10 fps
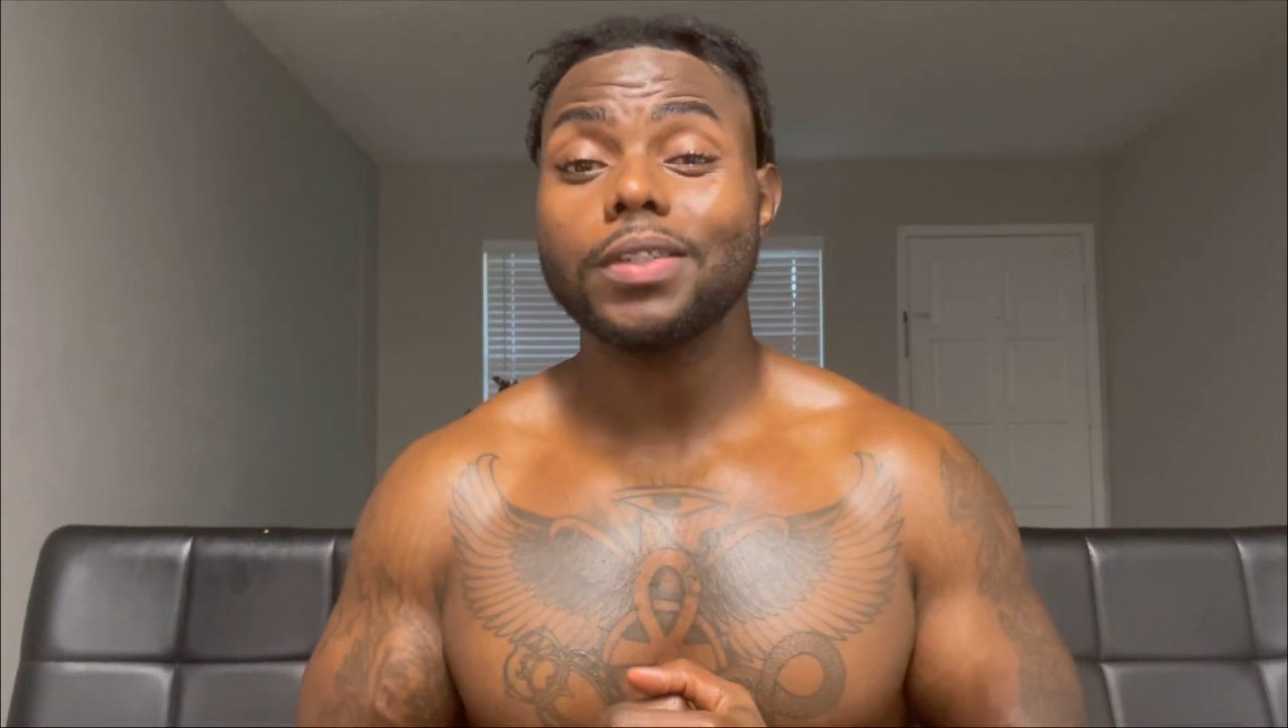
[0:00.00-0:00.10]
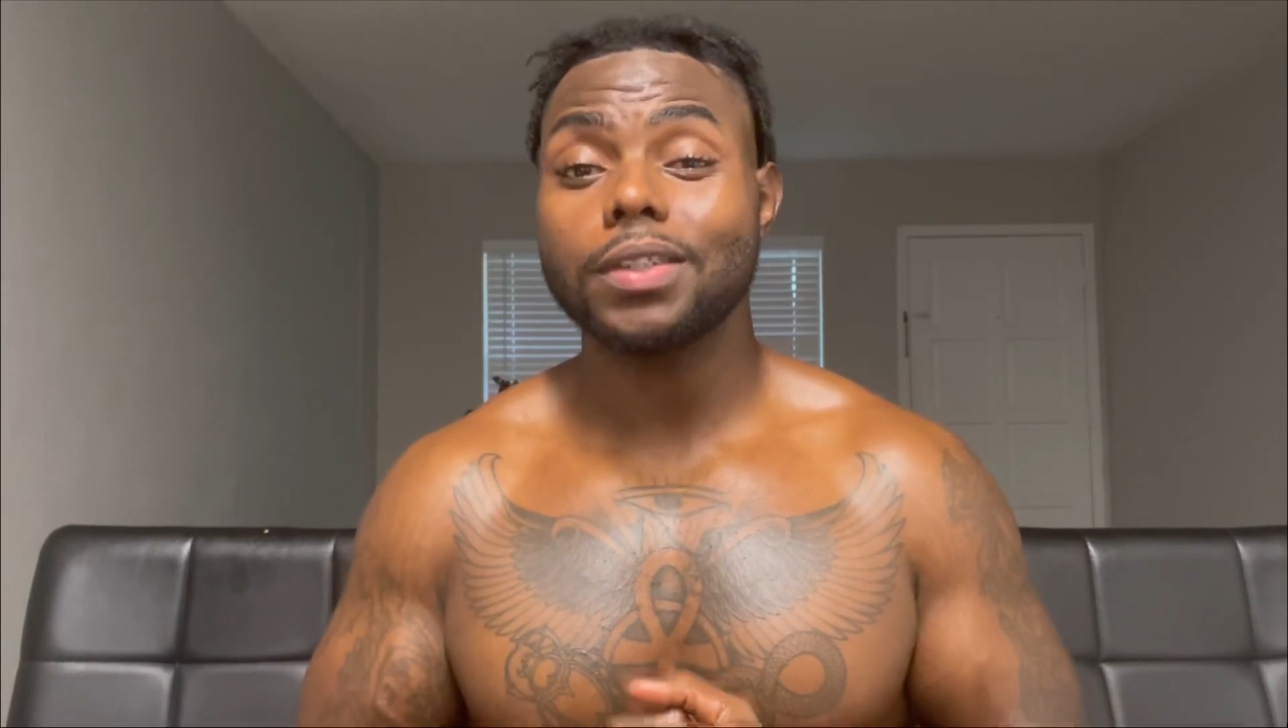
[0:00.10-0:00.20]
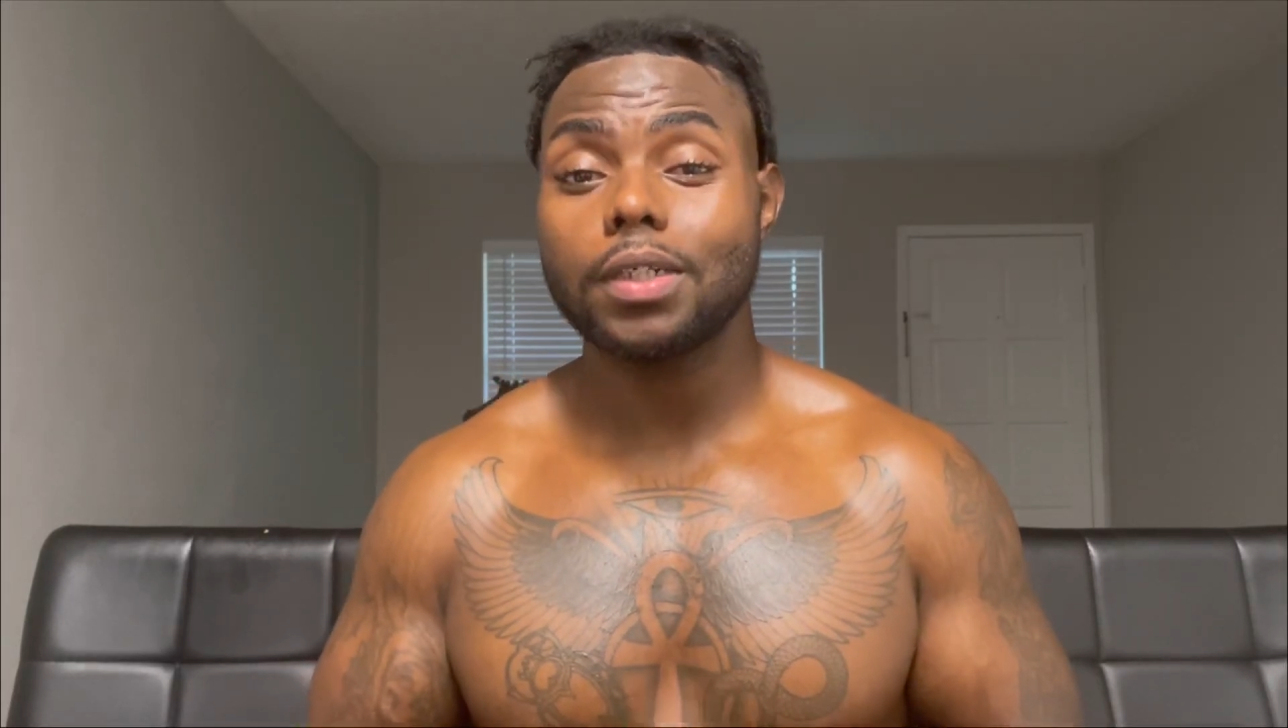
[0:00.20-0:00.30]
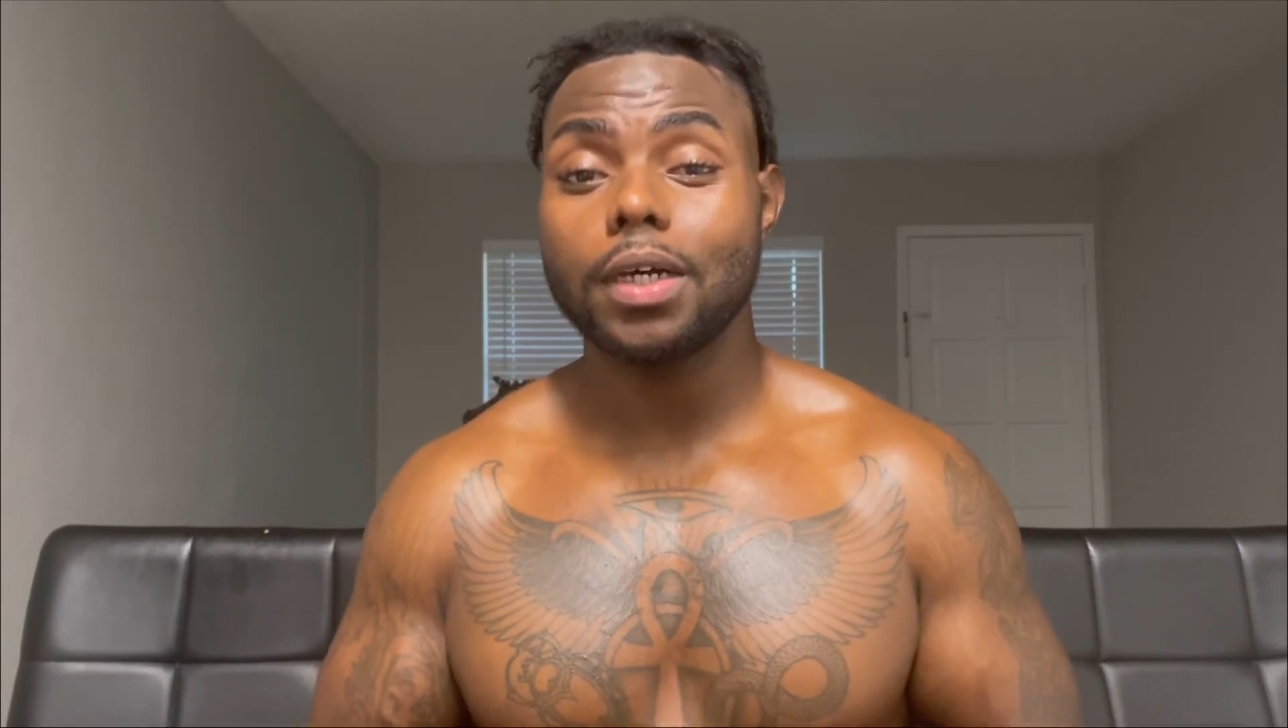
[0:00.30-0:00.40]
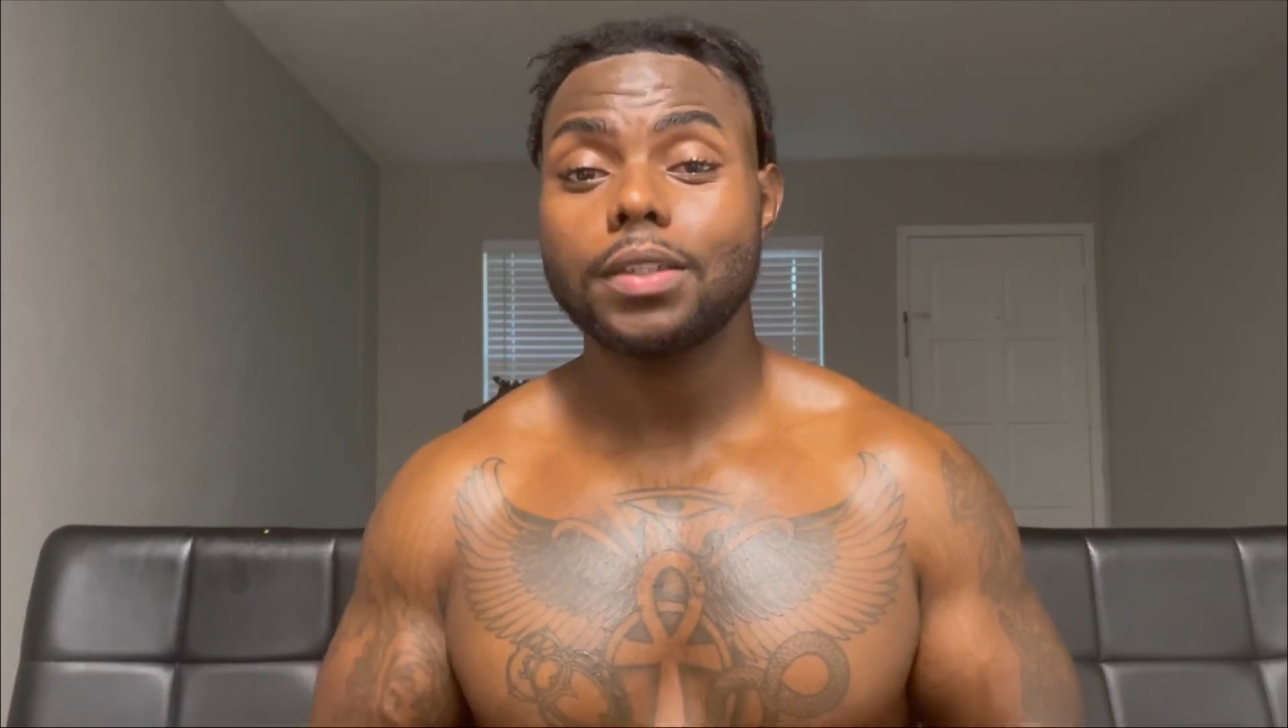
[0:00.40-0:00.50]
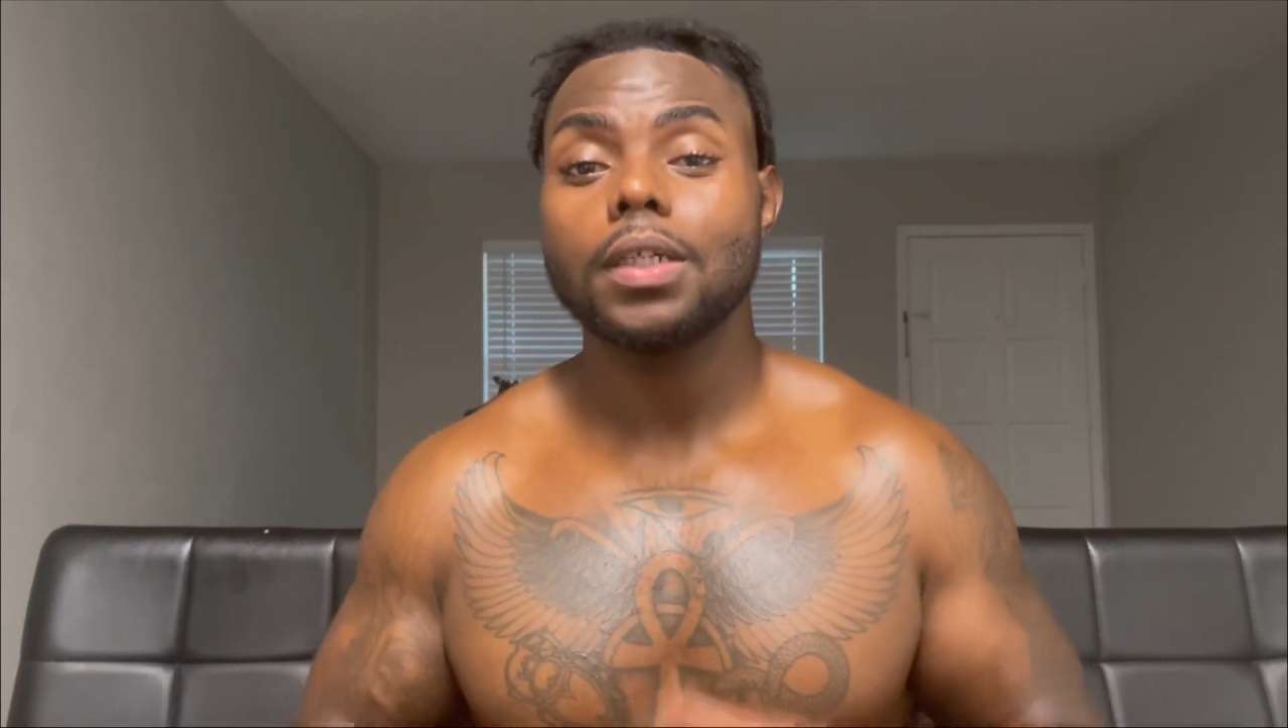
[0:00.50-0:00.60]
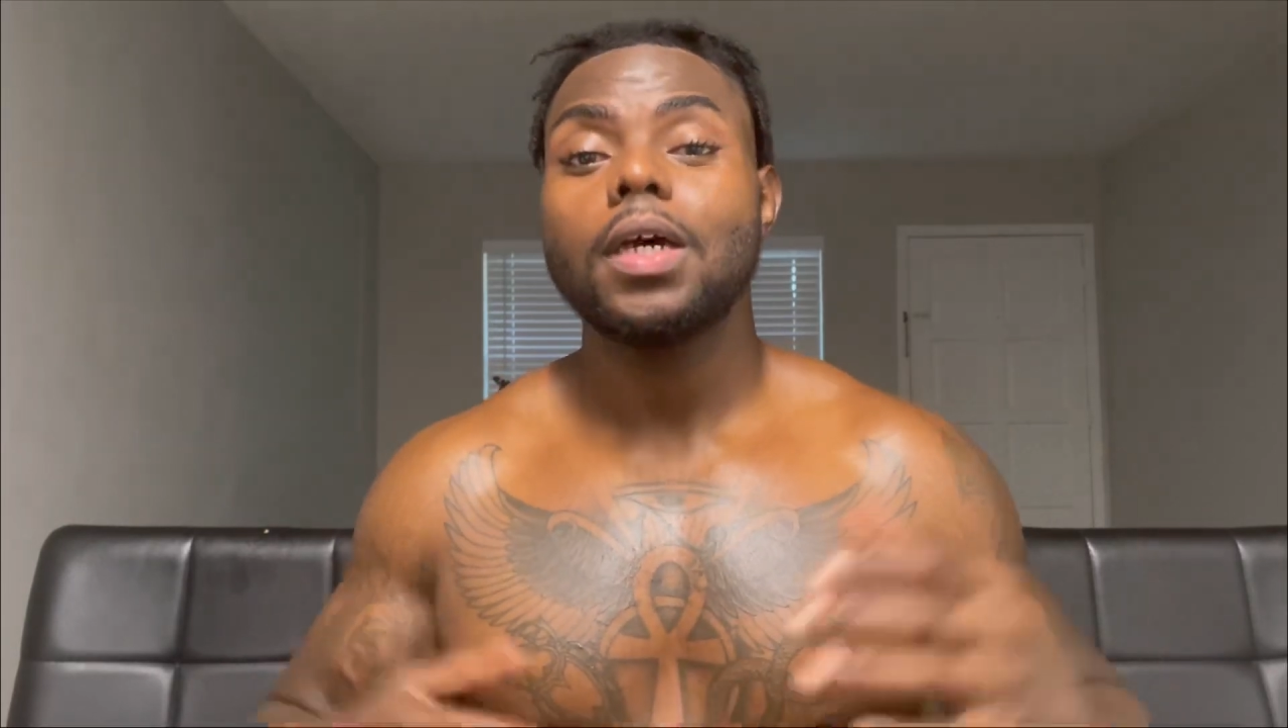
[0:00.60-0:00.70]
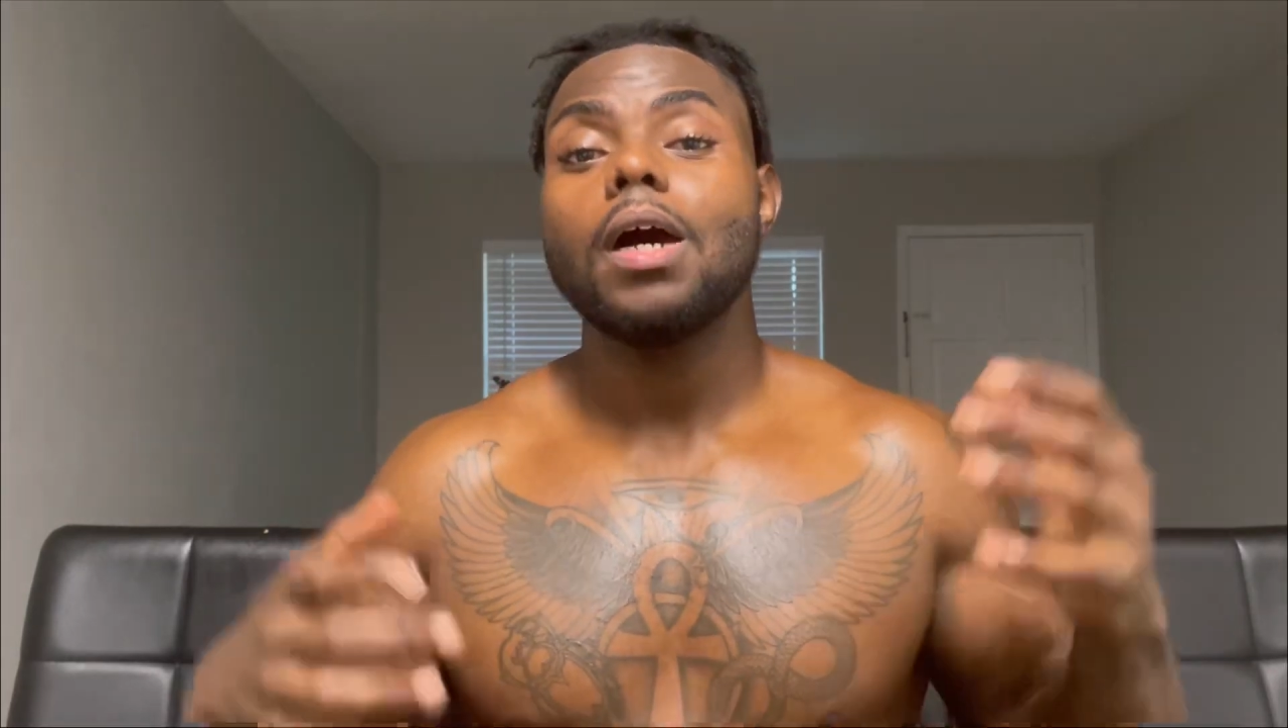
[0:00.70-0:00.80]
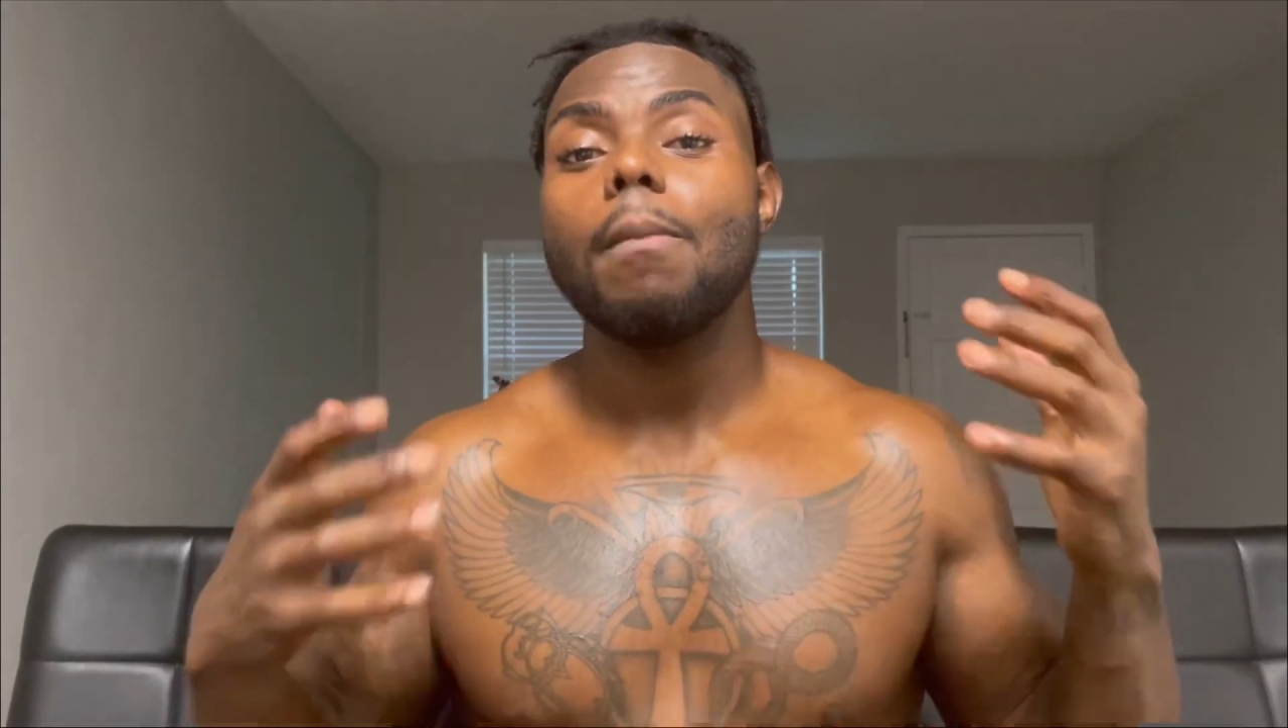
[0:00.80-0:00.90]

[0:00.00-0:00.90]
discuss